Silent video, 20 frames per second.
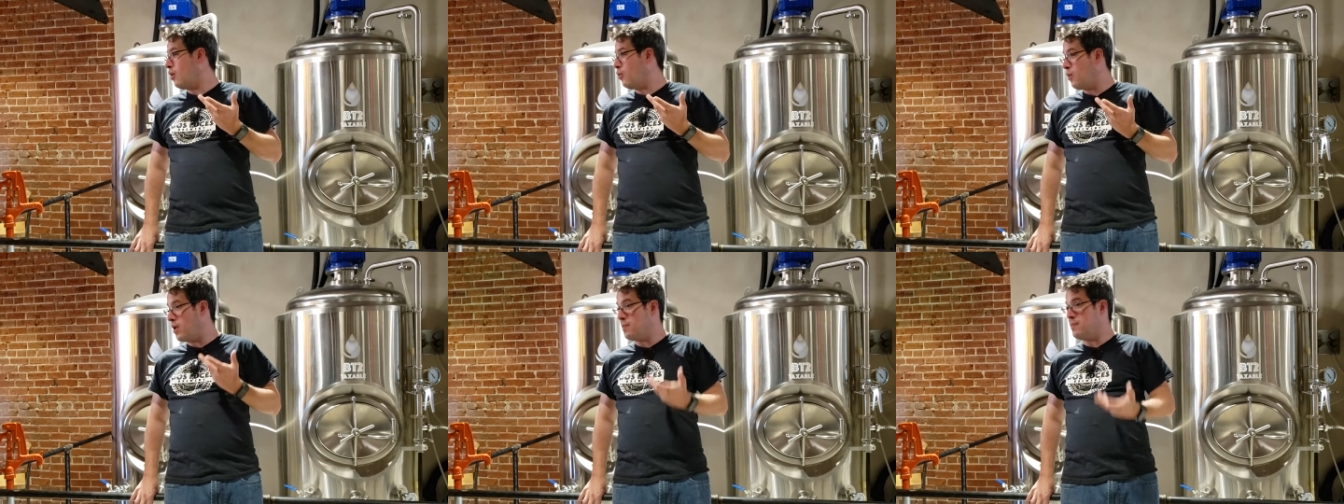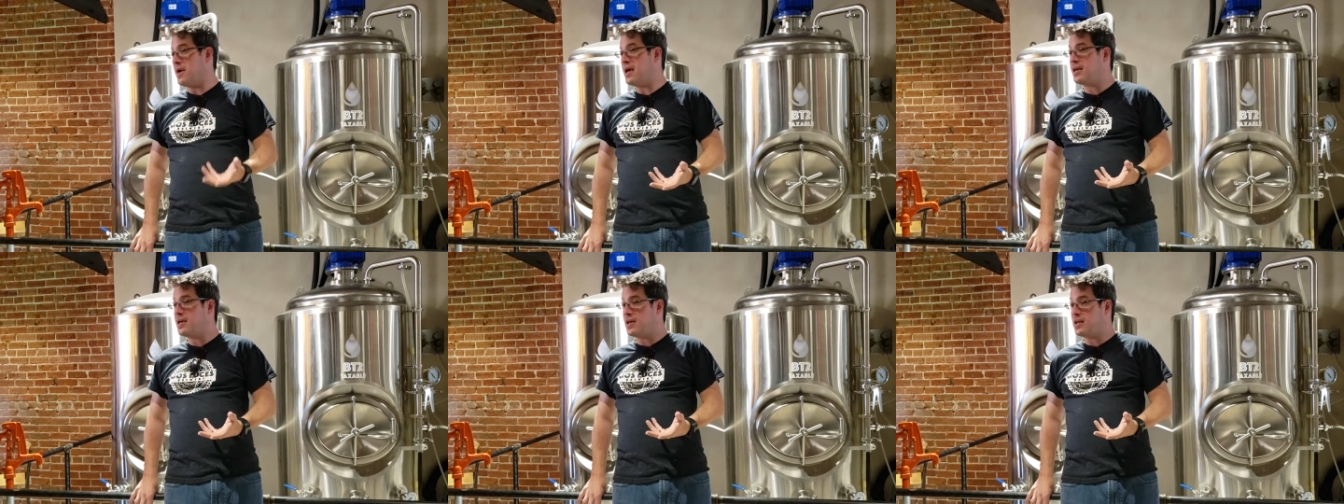when
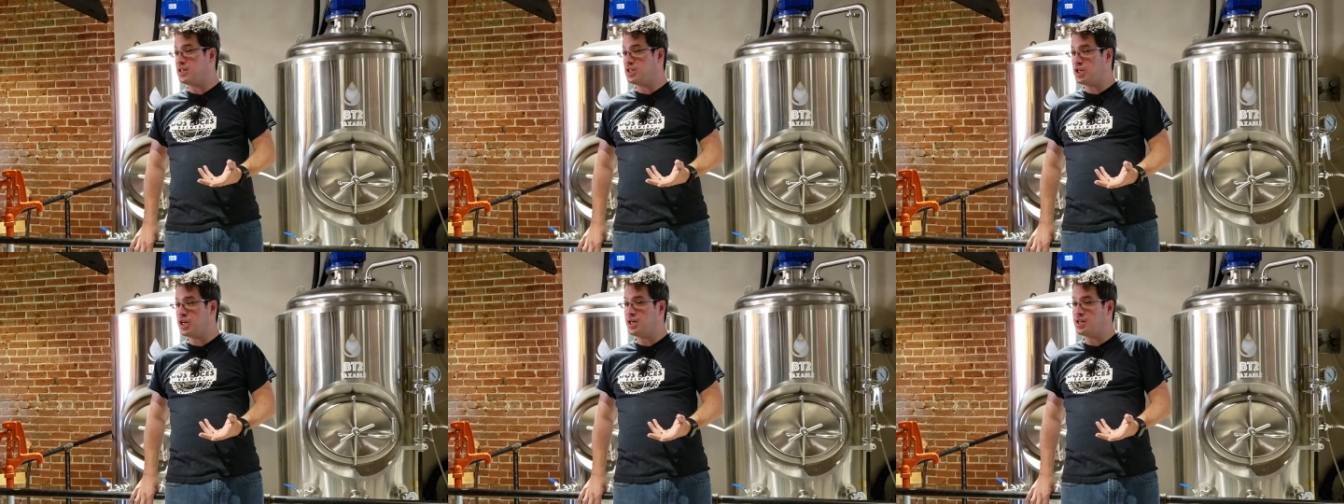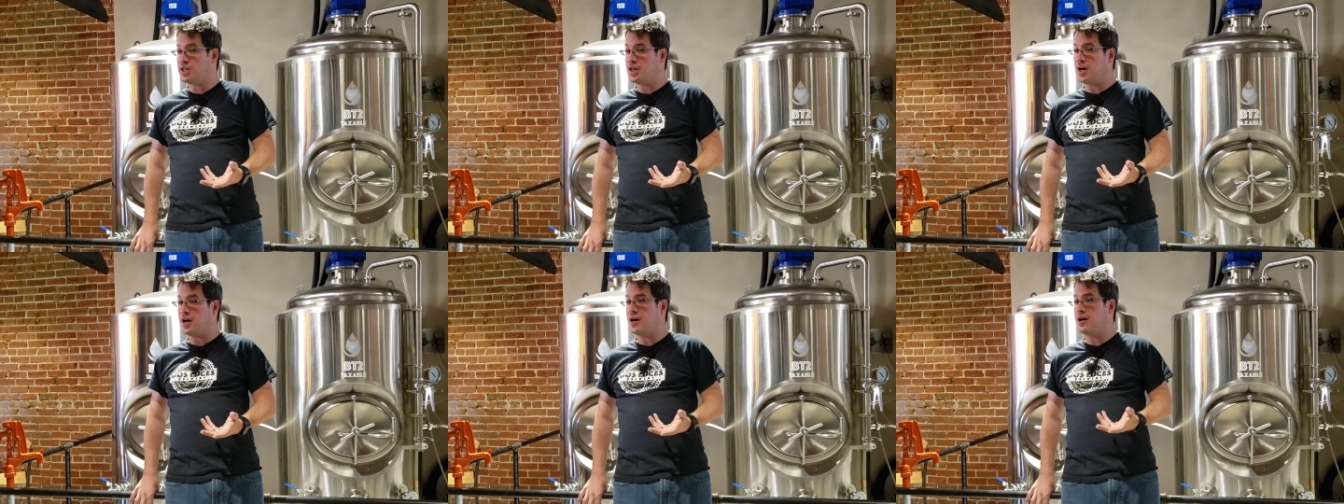making
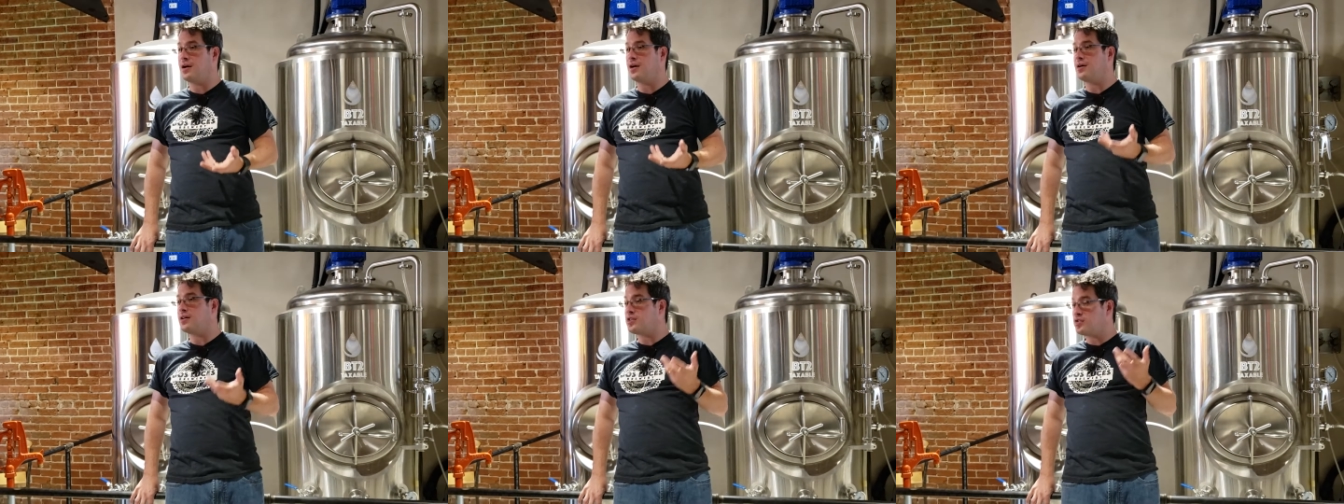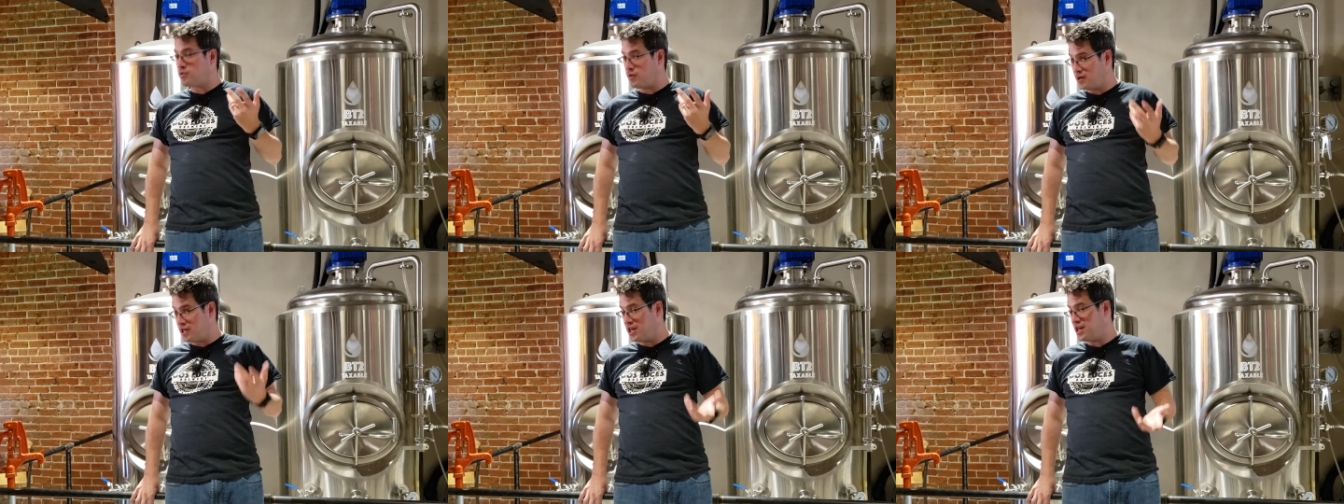chicha,
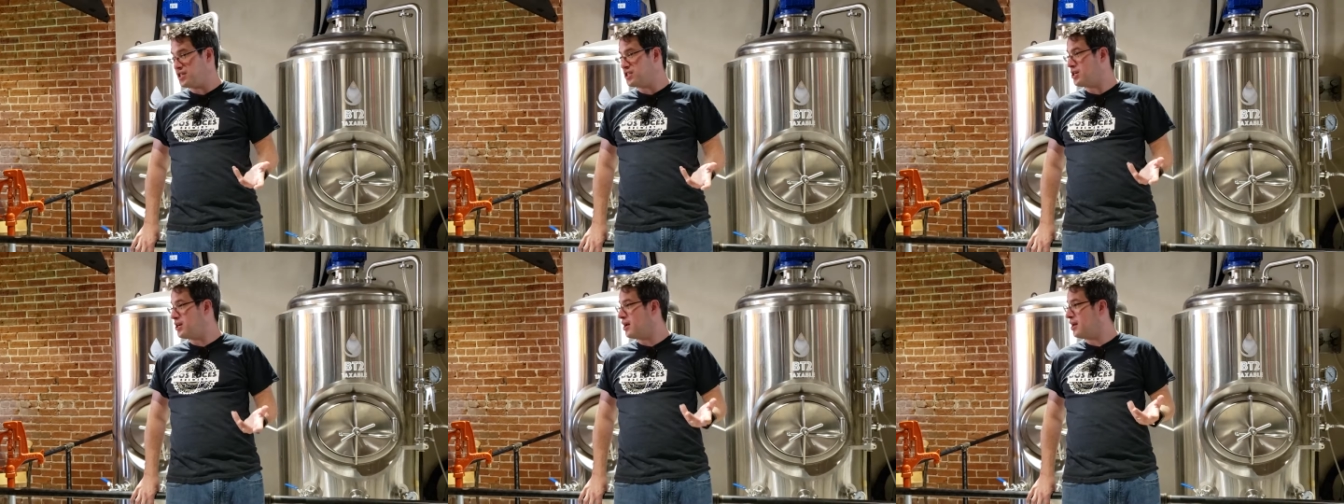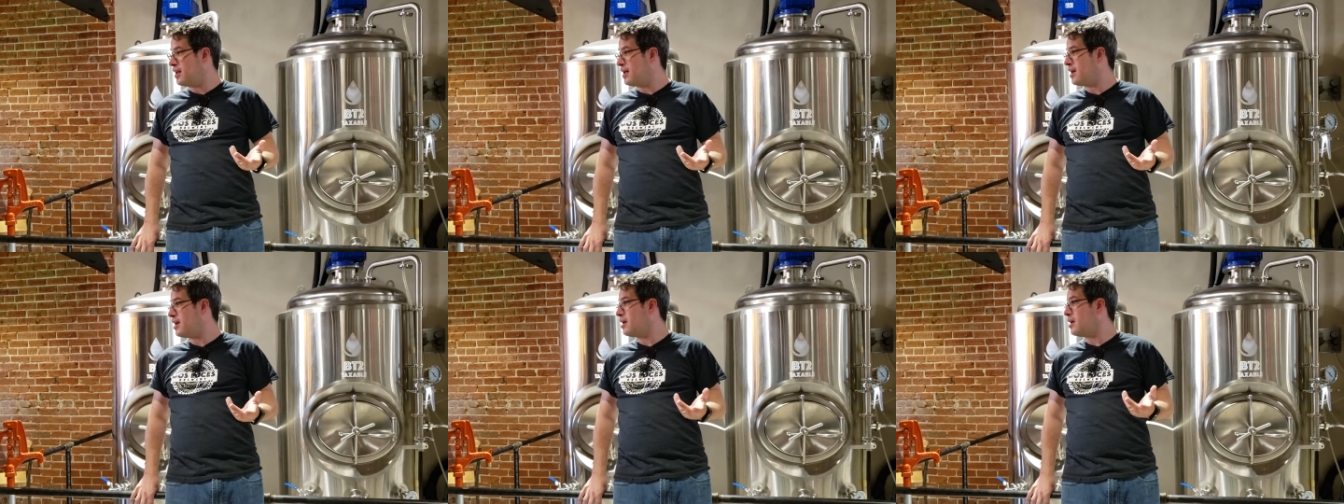
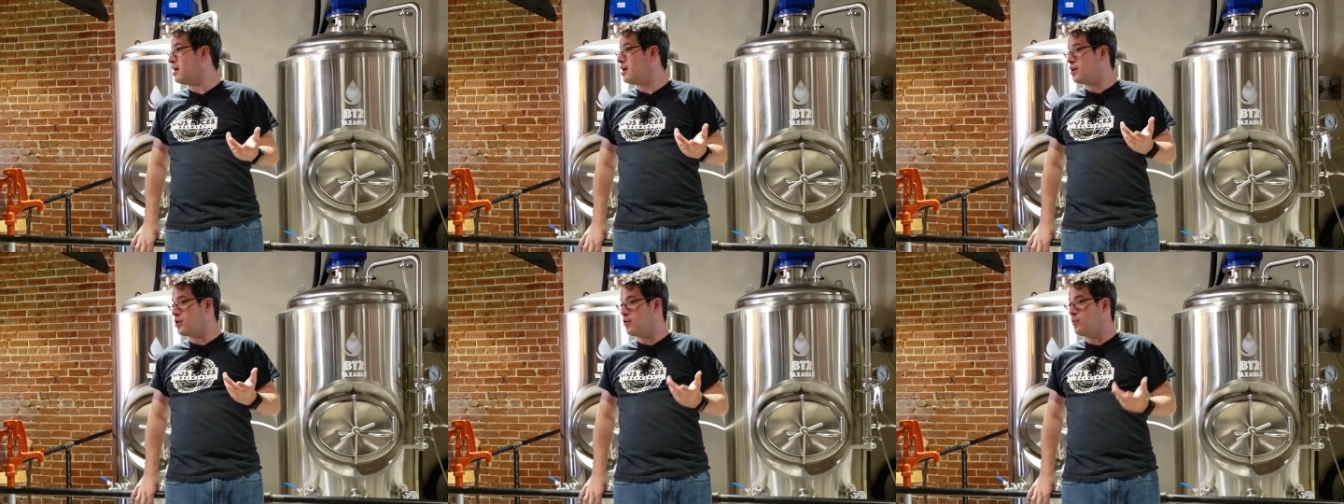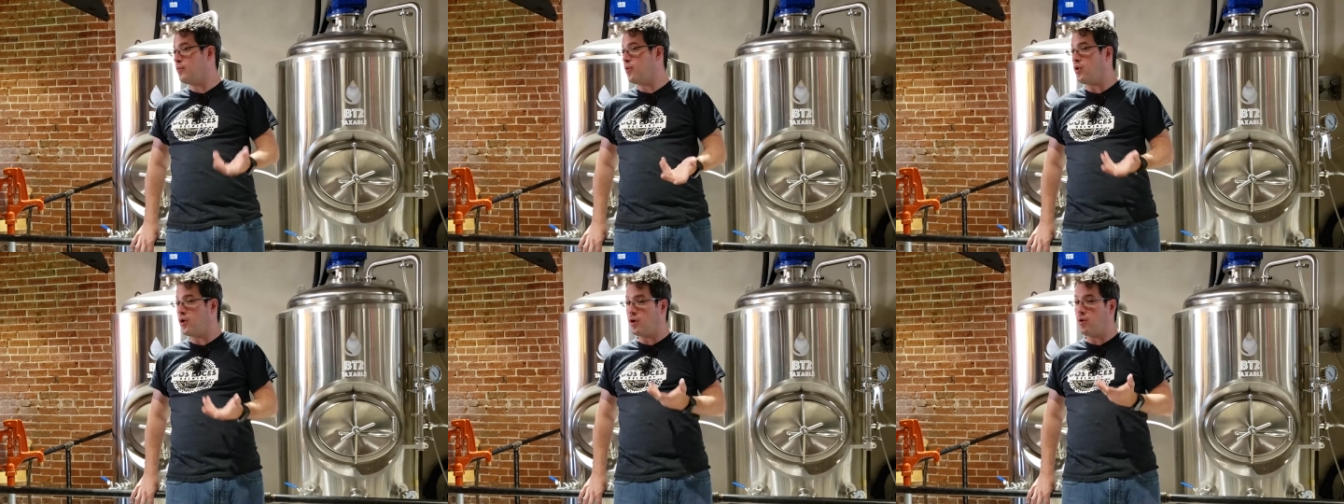traditionally you
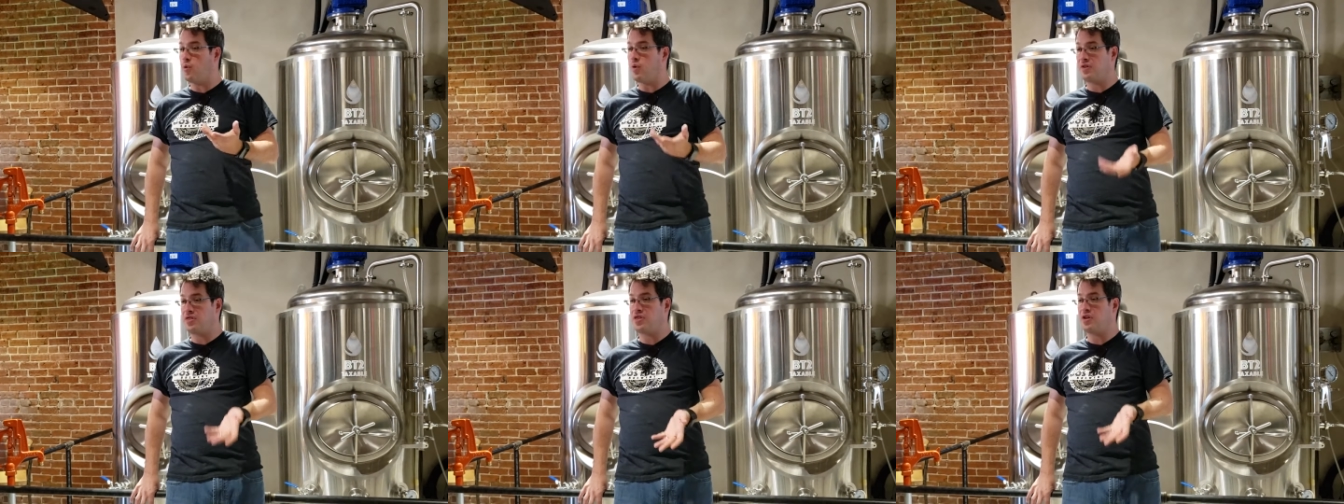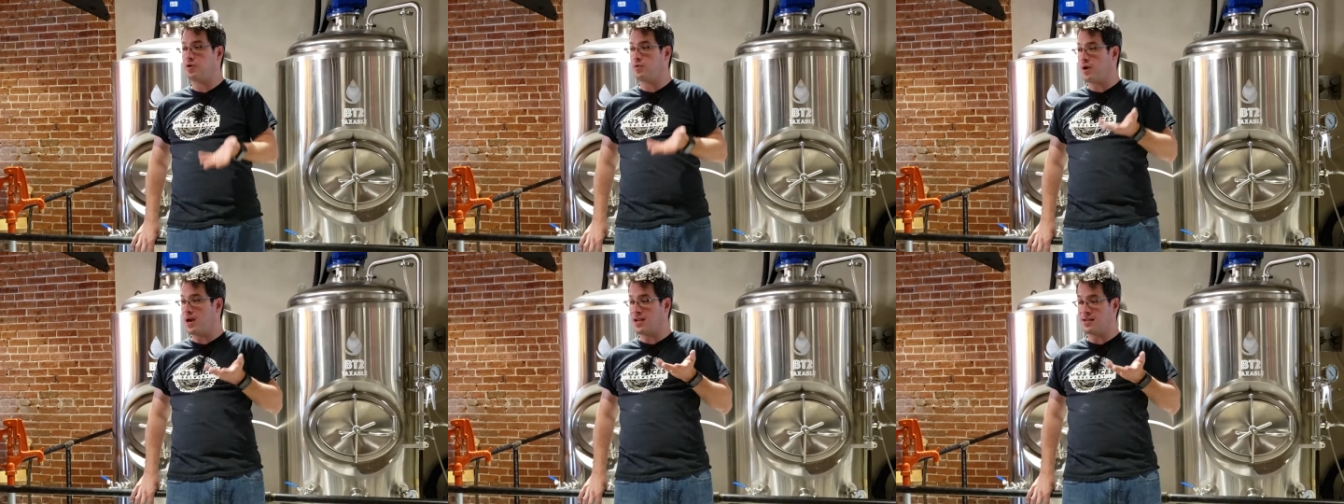boil with
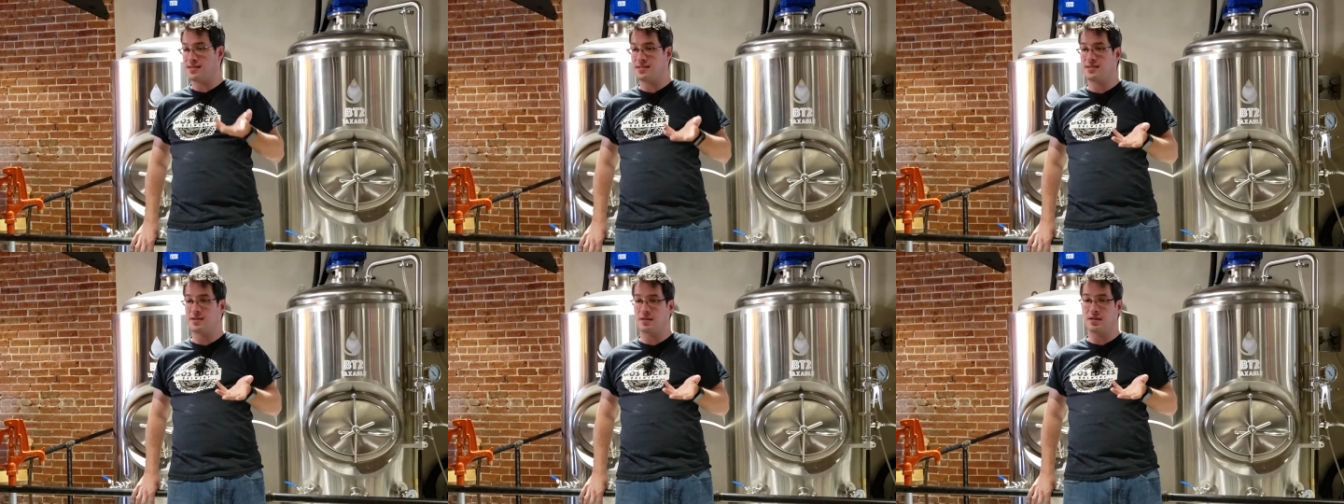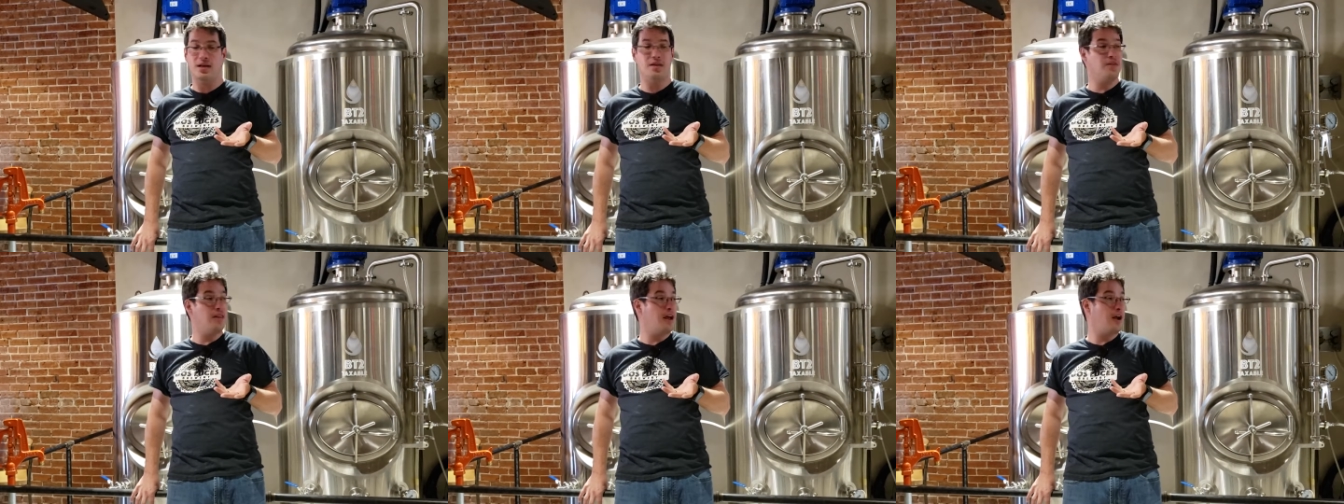the grain still
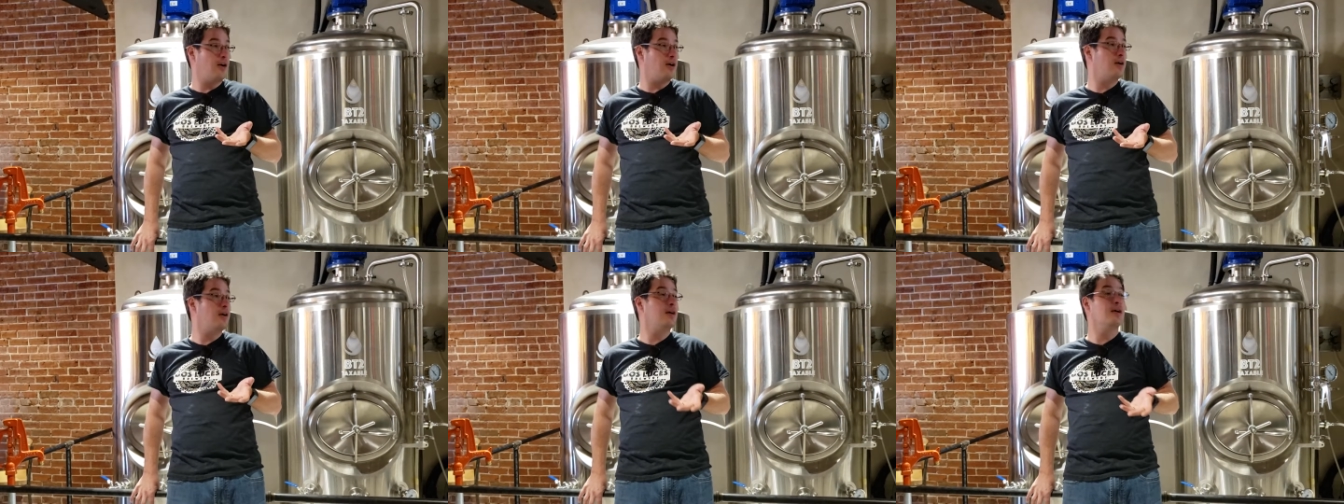in there.